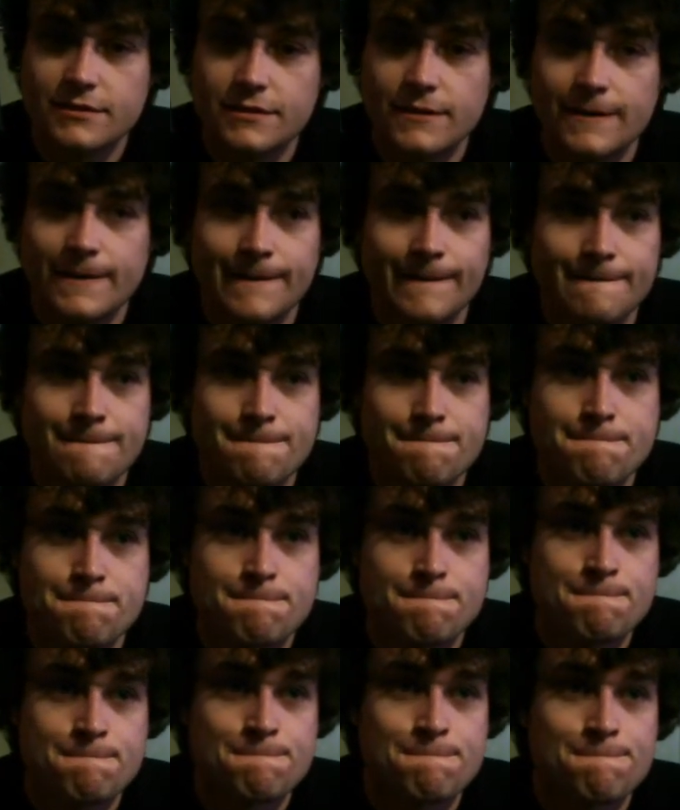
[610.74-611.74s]
trying to think of
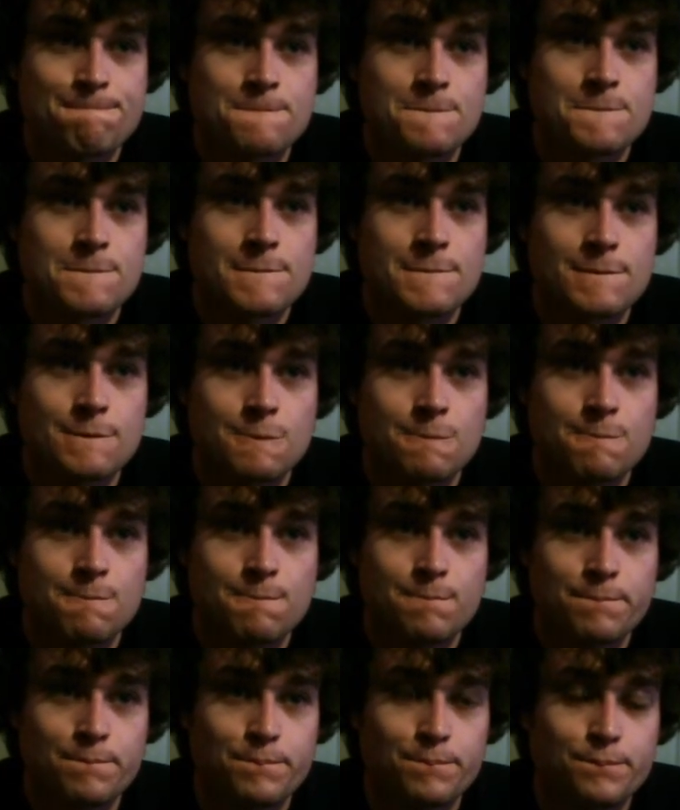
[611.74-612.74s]
another one, but those
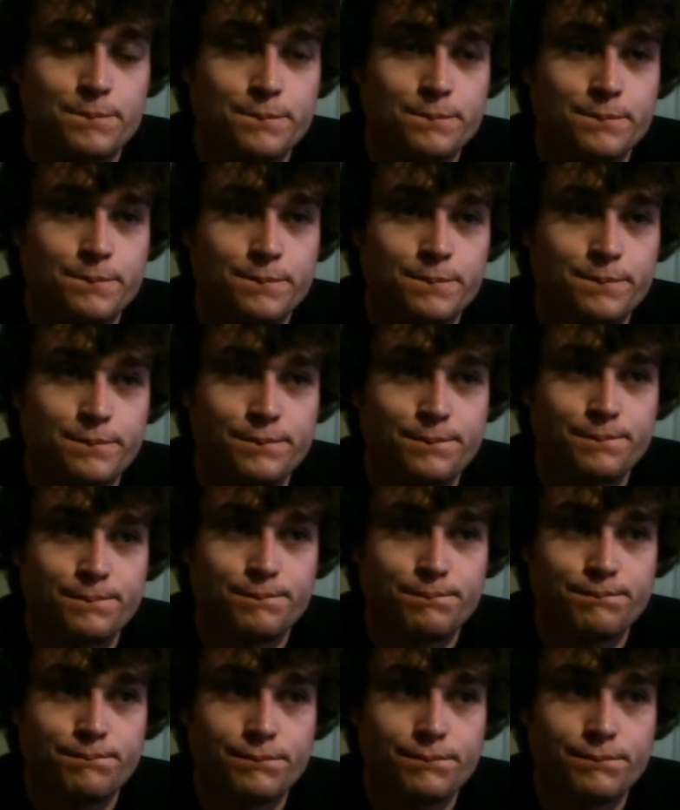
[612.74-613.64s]
two films especially